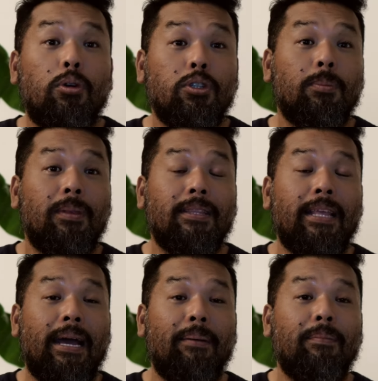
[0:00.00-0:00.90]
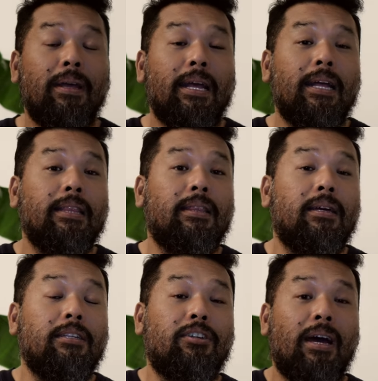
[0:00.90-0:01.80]
most of the time,
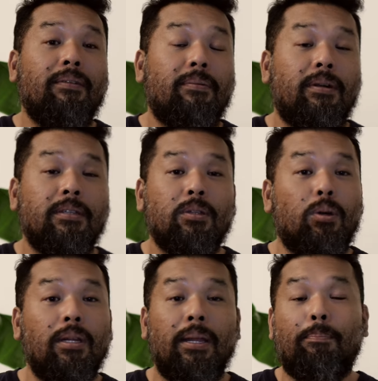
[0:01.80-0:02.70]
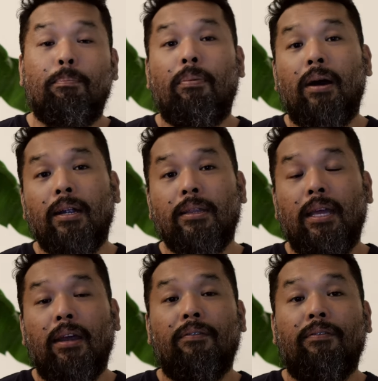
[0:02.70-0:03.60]
the drivers only park
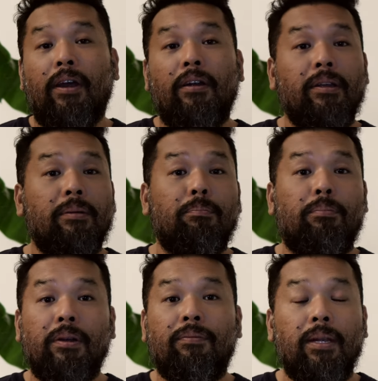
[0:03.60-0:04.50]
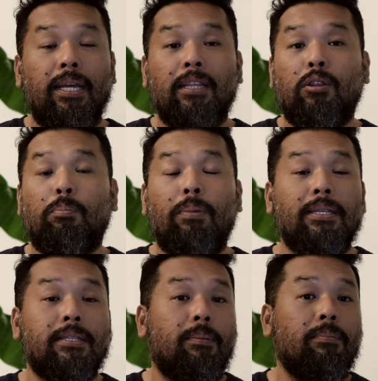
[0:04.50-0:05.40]
there very briefly to
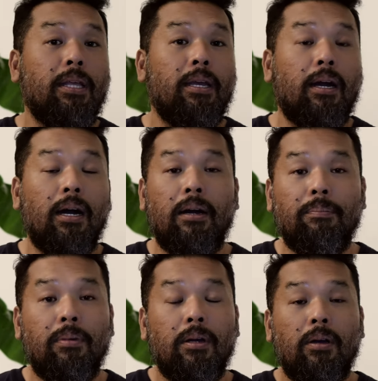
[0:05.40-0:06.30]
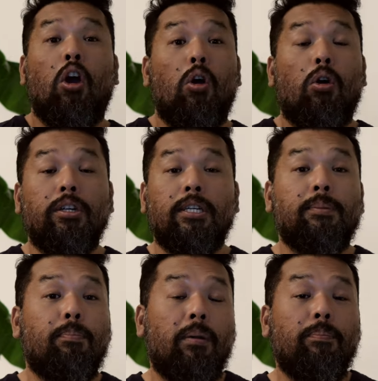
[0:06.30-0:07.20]
pick something up or
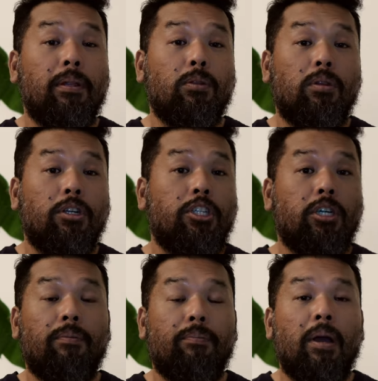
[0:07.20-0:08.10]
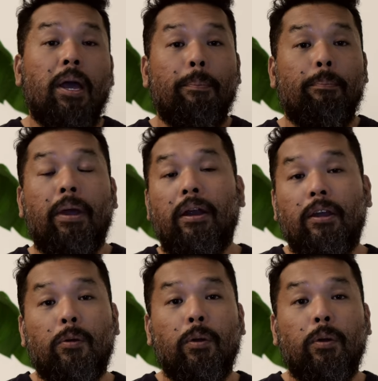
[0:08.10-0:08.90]
just pop into the shop very